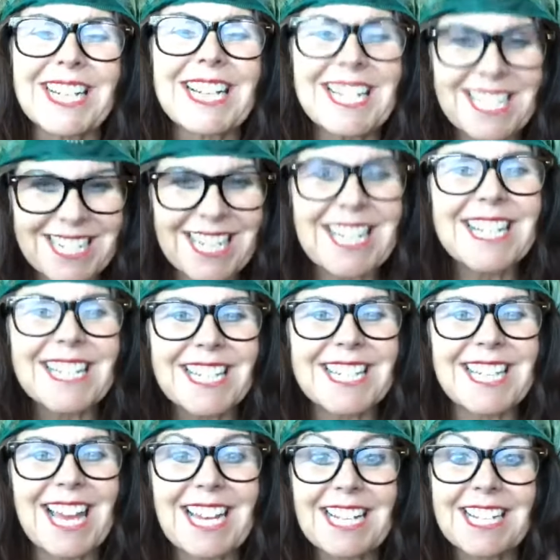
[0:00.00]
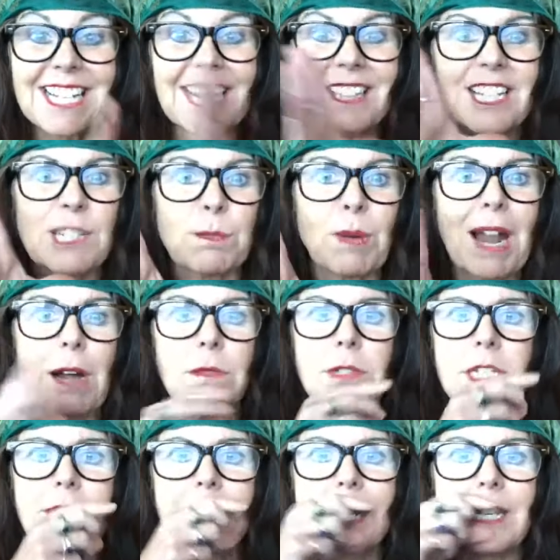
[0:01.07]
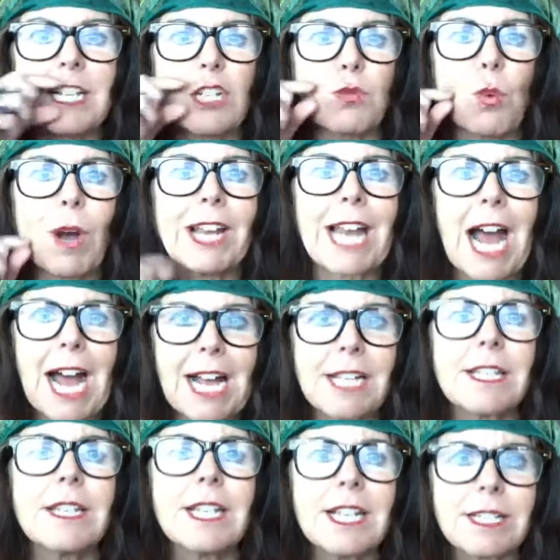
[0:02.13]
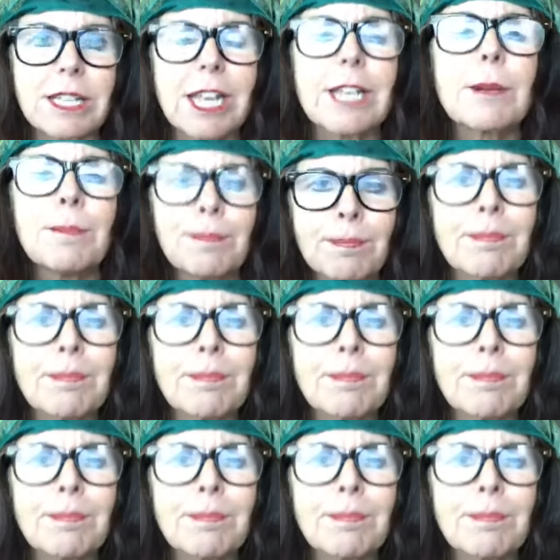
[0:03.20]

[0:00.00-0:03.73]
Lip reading: And he shakes his head. He's got this brown skin, these white eyes, and he's like,